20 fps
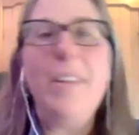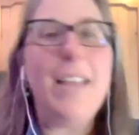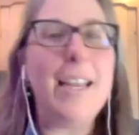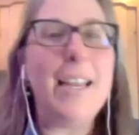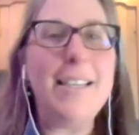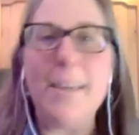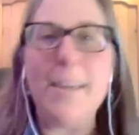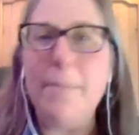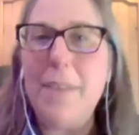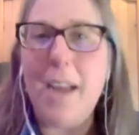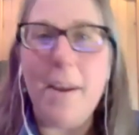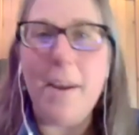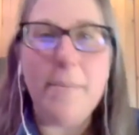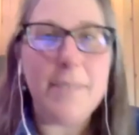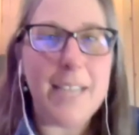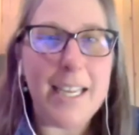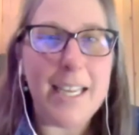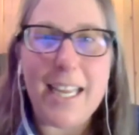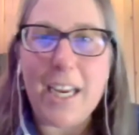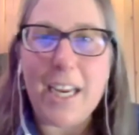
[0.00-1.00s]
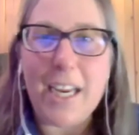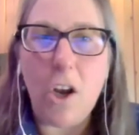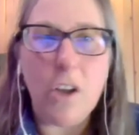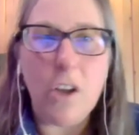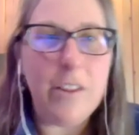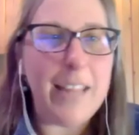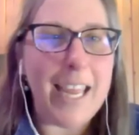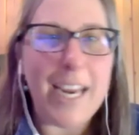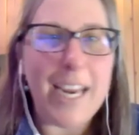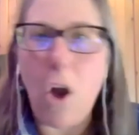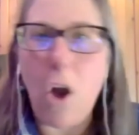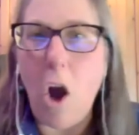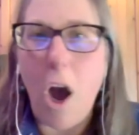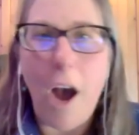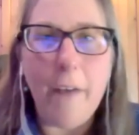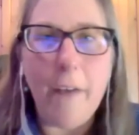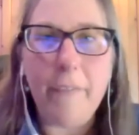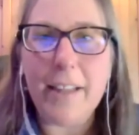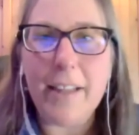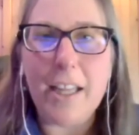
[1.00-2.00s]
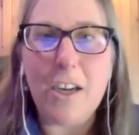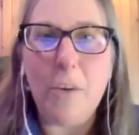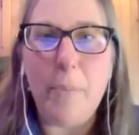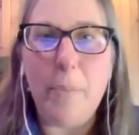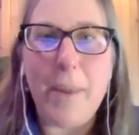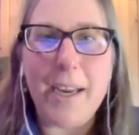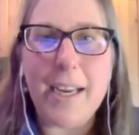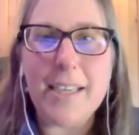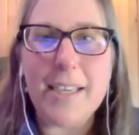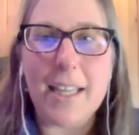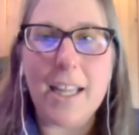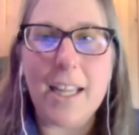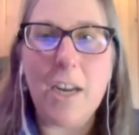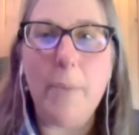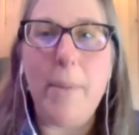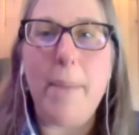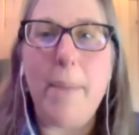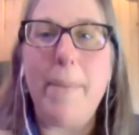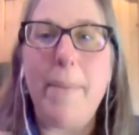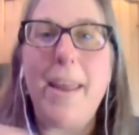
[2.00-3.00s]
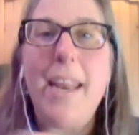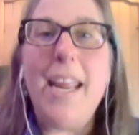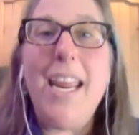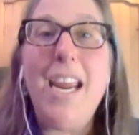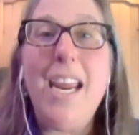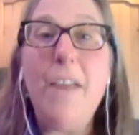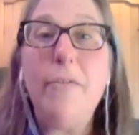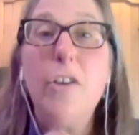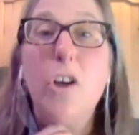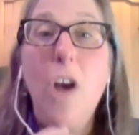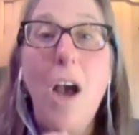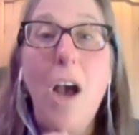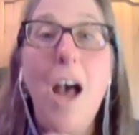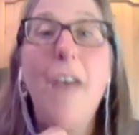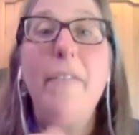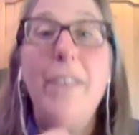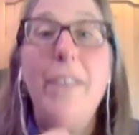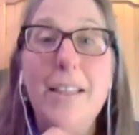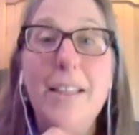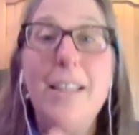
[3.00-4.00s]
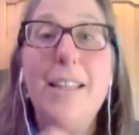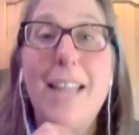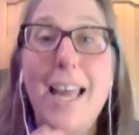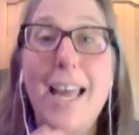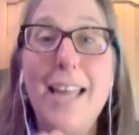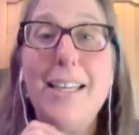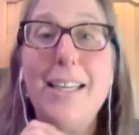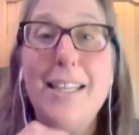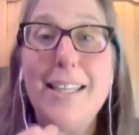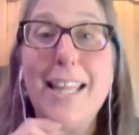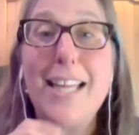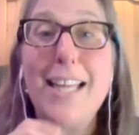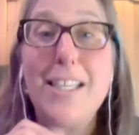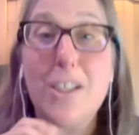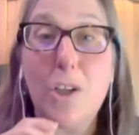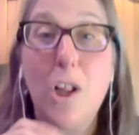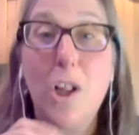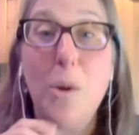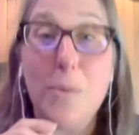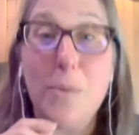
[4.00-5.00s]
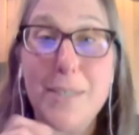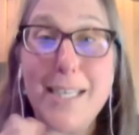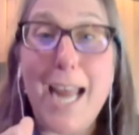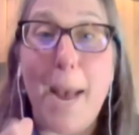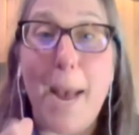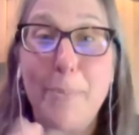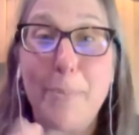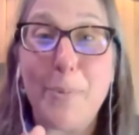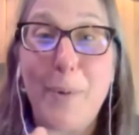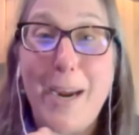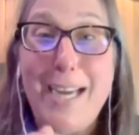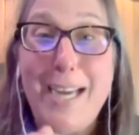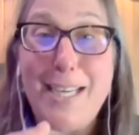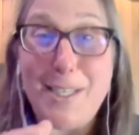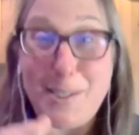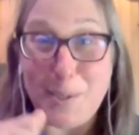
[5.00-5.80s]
and sometimes they, they, they cough a little bit because a little bit, but if they're coughing, then that that's closed up, right?